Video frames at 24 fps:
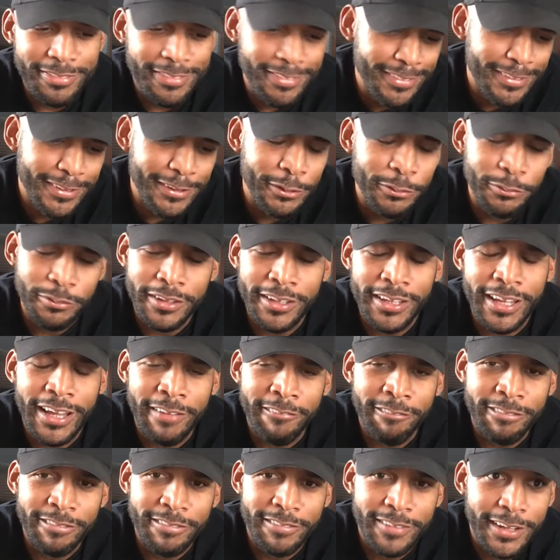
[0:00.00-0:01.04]
still don't think
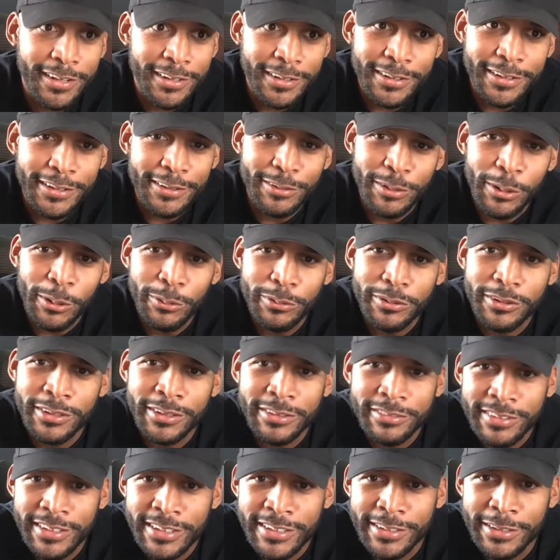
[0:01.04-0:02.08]
I've technically told the
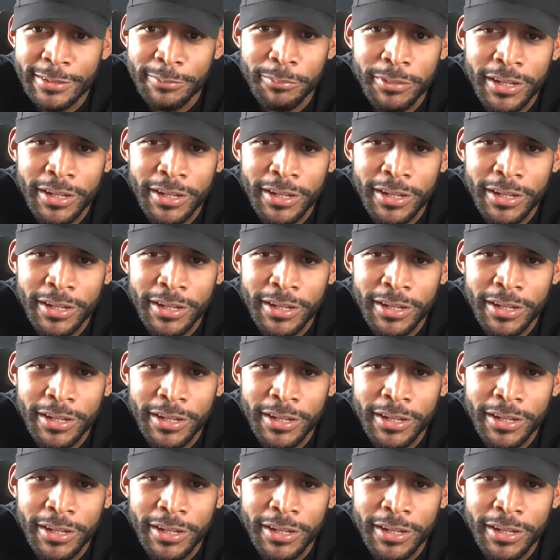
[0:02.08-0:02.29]
director,